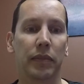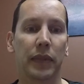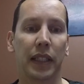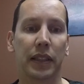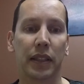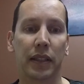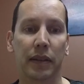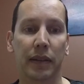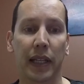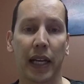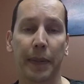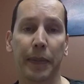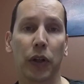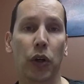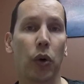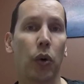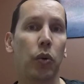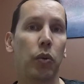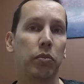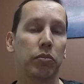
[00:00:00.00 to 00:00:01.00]
It's time to
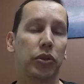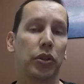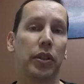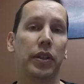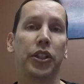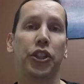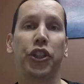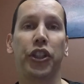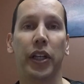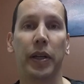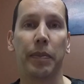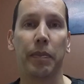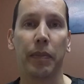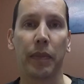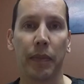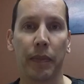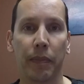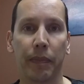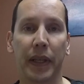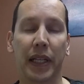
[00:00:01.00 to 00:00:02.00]
go to the
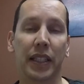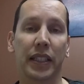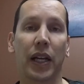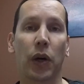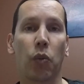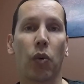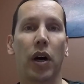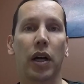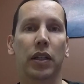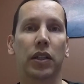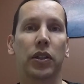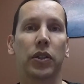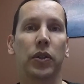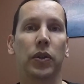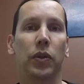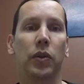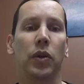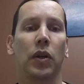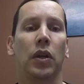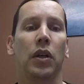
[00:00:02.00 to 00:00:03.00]
gym because I want
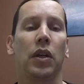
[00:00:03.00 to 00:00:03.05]
to,